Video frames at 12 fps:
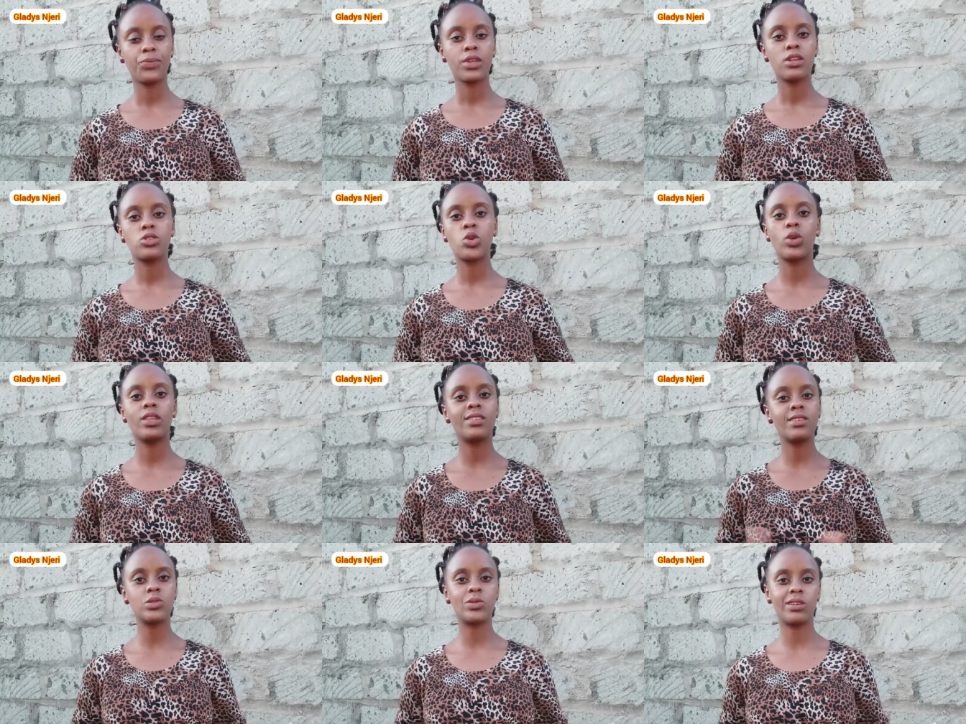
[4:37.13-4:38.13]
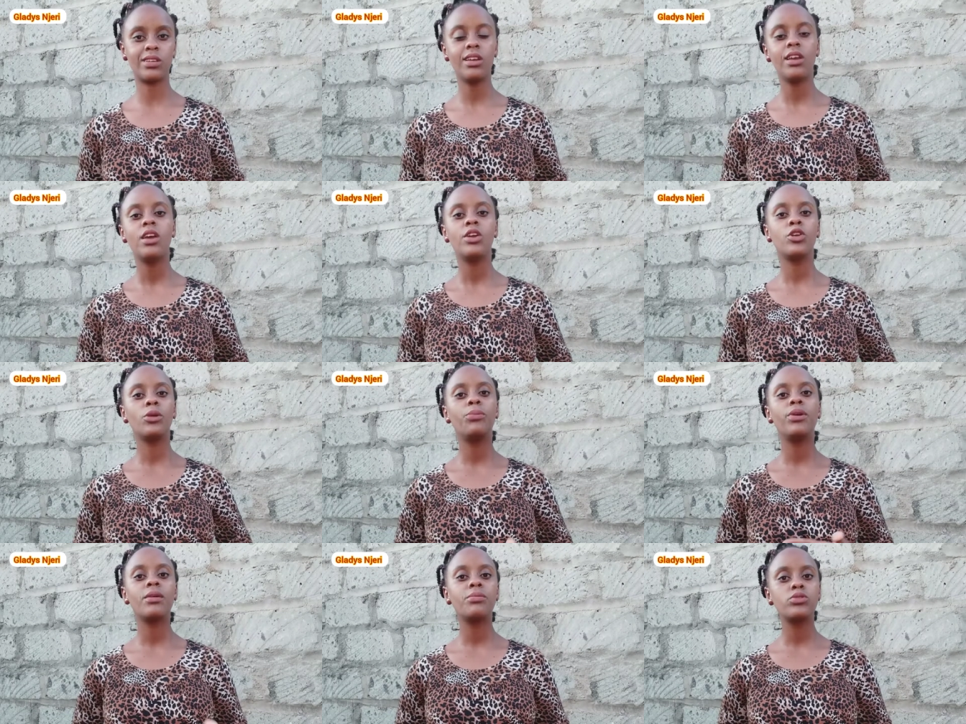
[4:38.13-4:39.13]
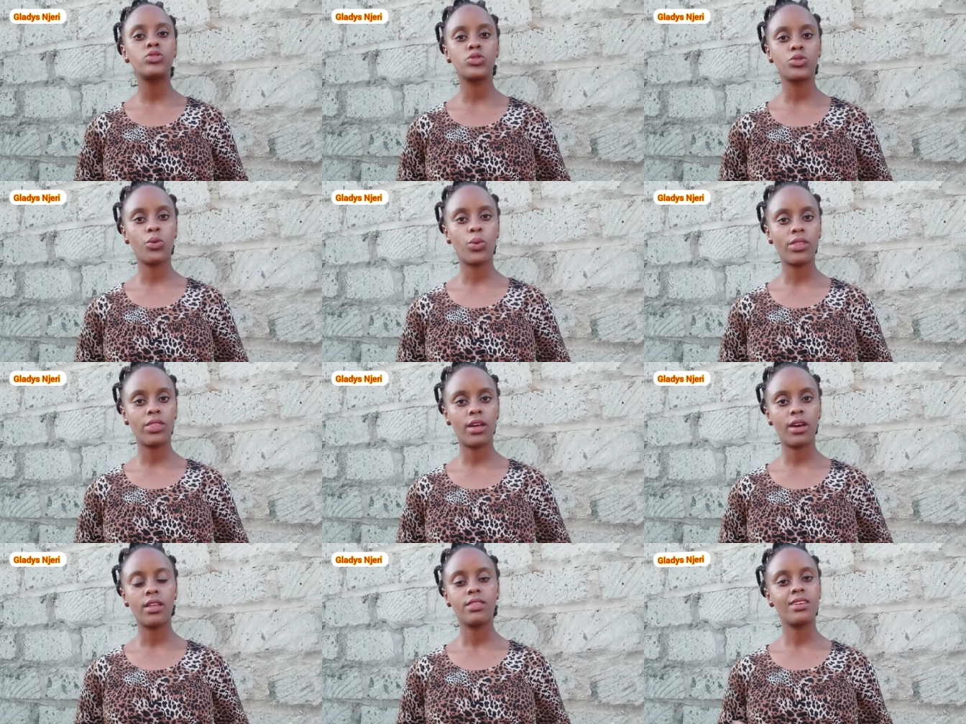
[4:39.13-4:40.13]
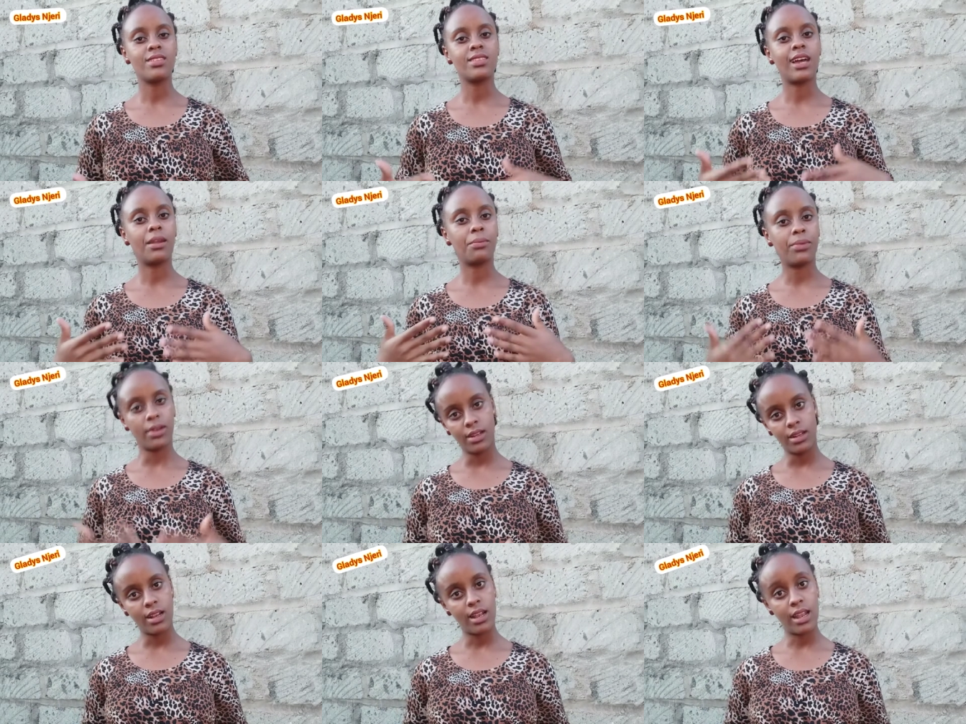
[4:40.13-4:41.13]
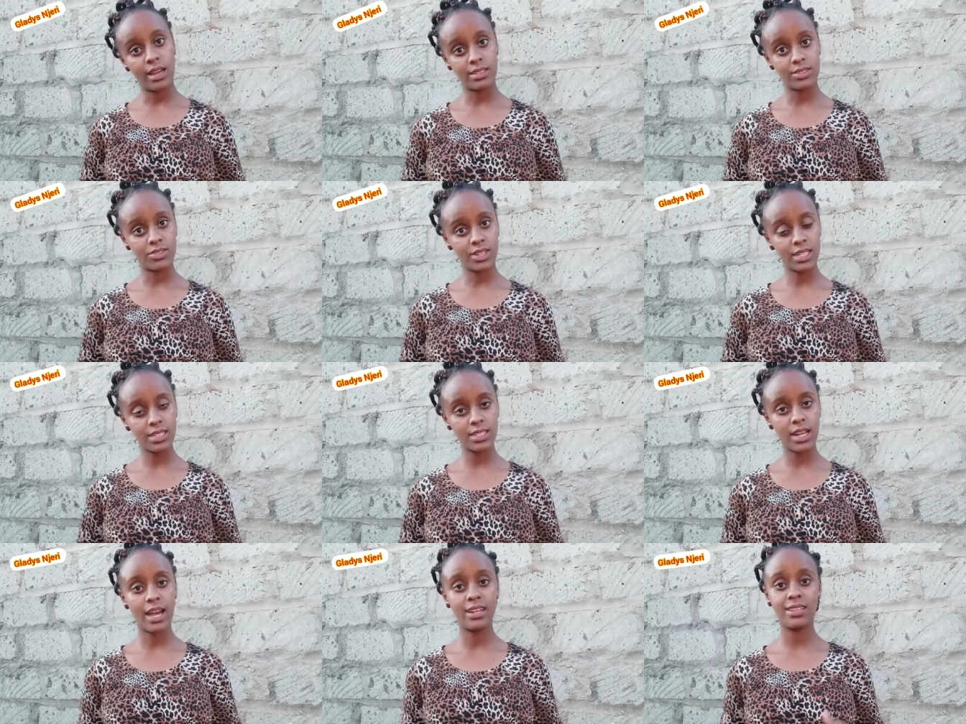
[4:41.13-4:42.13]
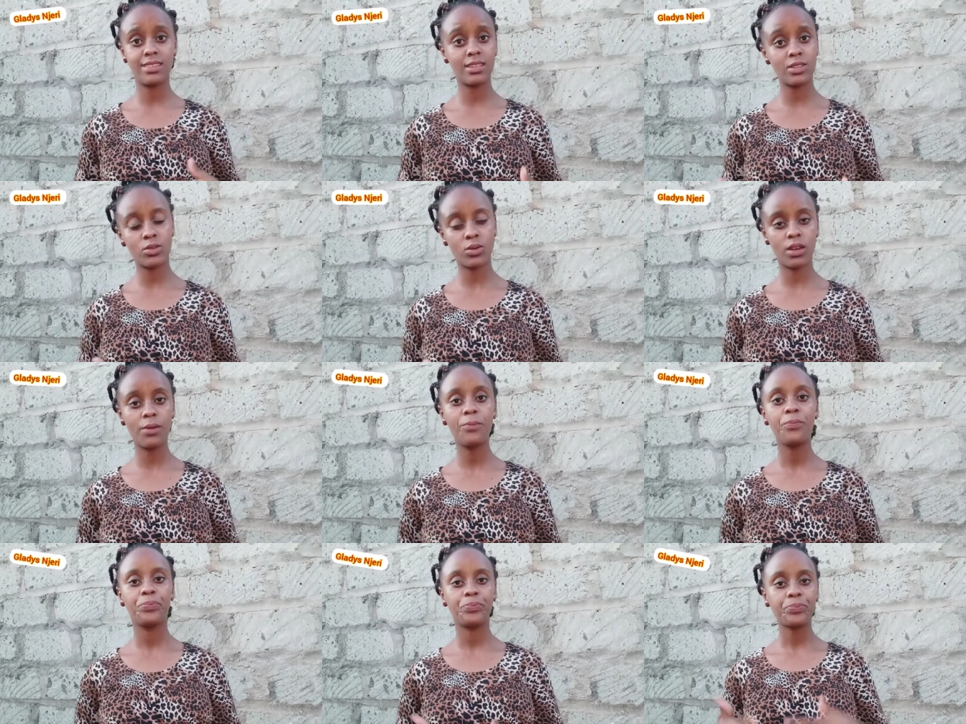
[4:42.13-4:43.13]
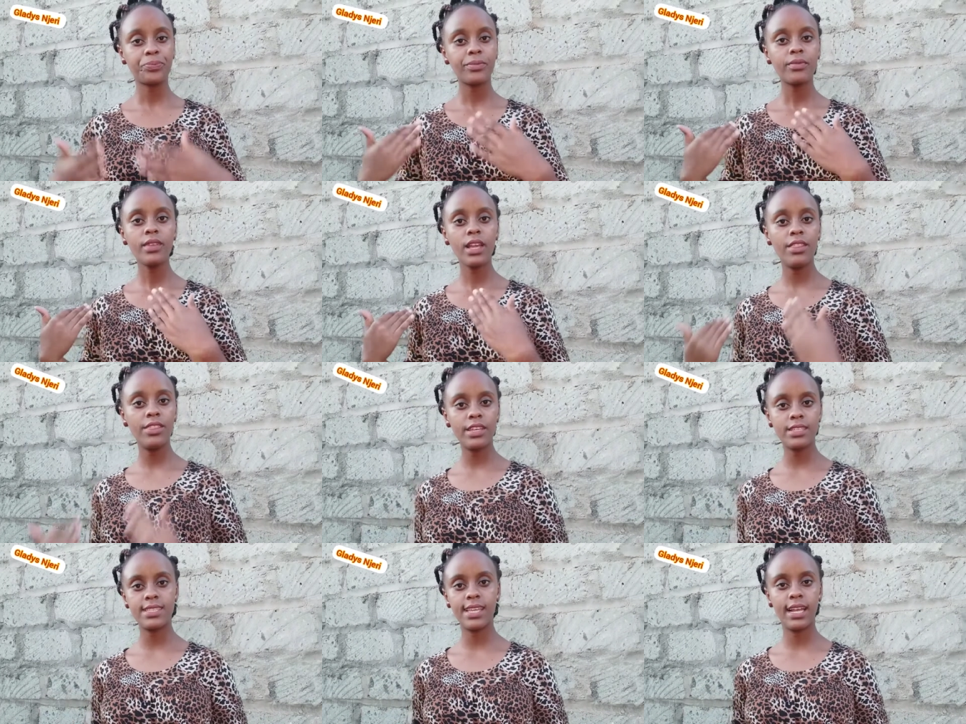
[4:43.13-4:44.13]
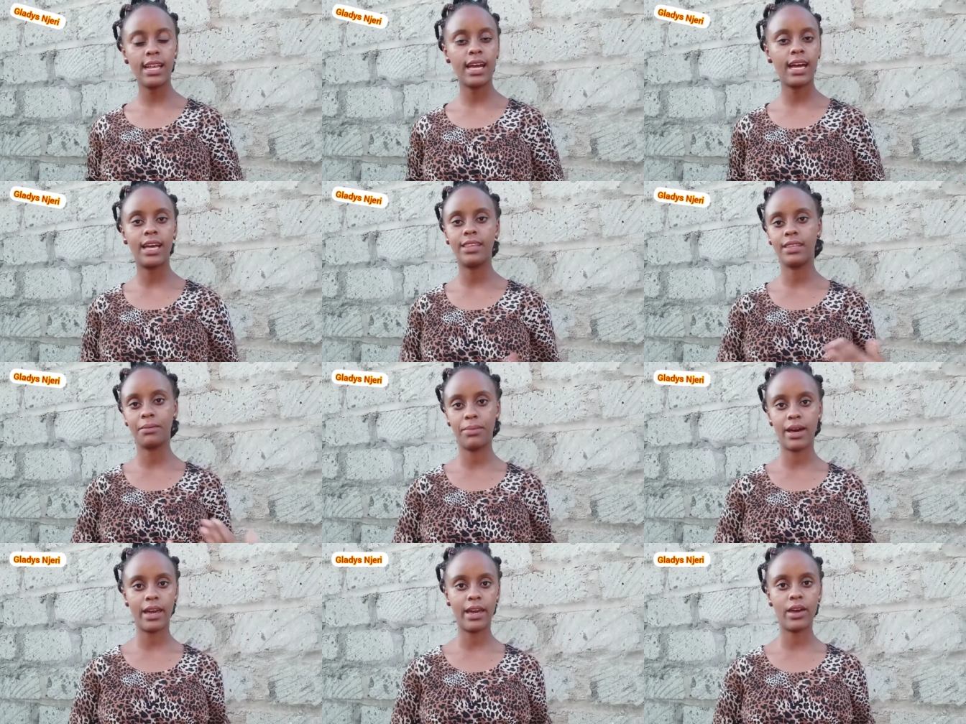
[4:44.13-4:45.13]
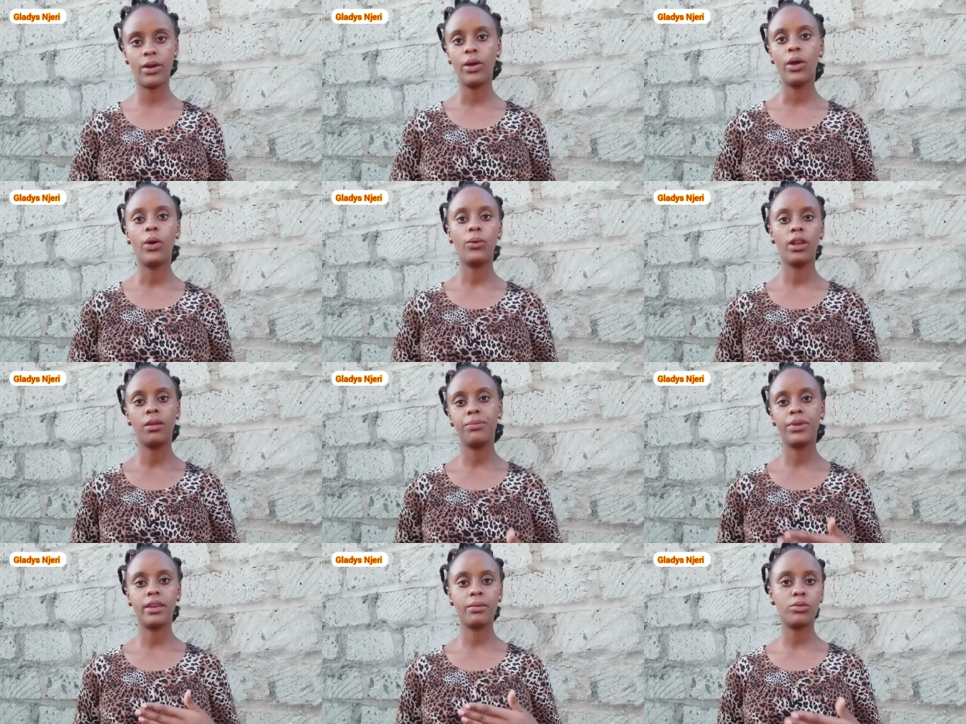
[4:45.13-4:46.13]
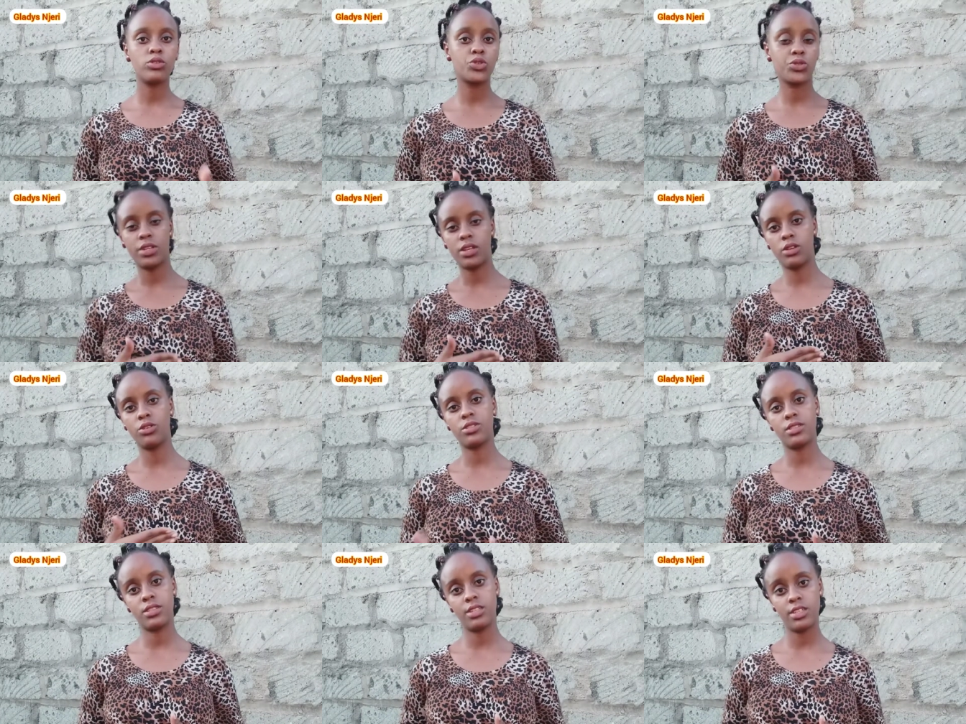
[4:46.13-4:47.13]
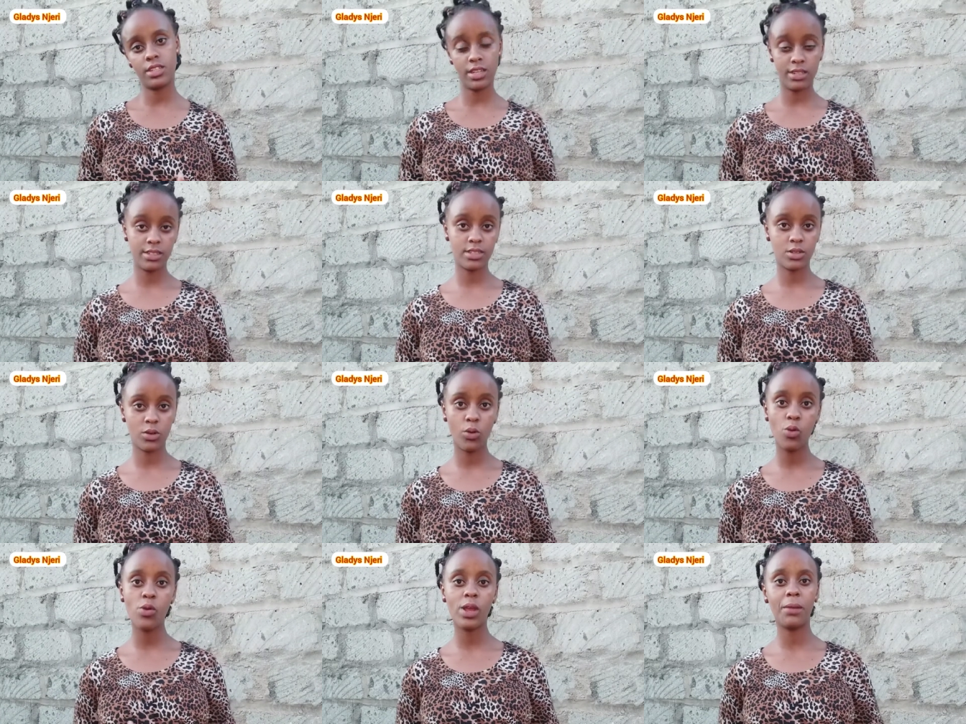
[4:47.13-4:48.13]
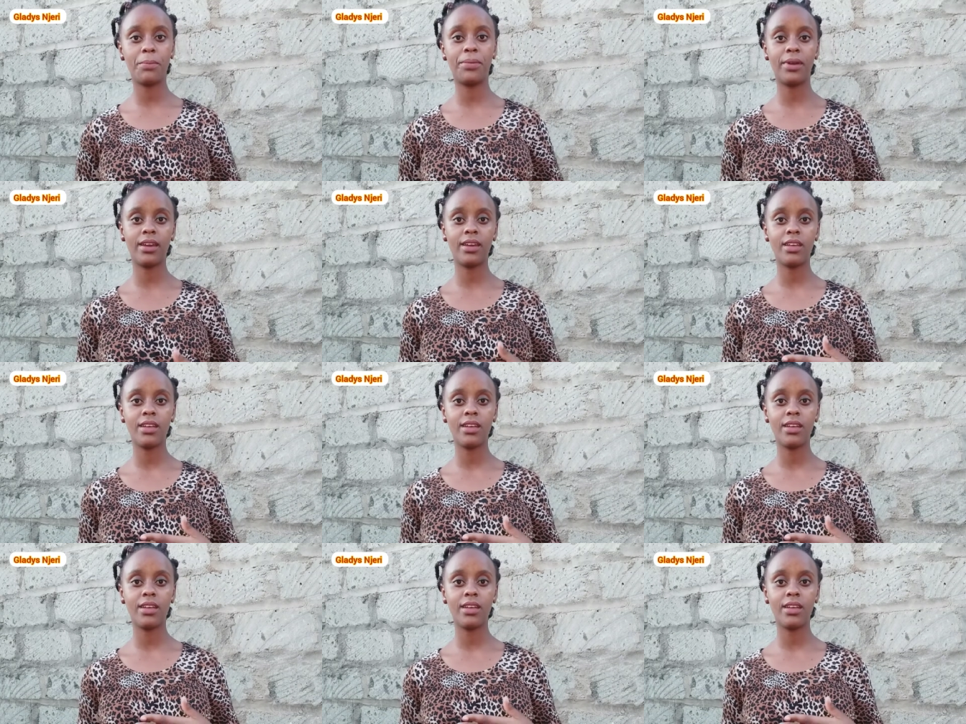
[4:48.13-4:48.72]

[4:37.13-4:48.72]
So in this way, you'll be able to know whether there is unpaid land rate, and in this way, the seller and the buyer will be able to negotiate who will pay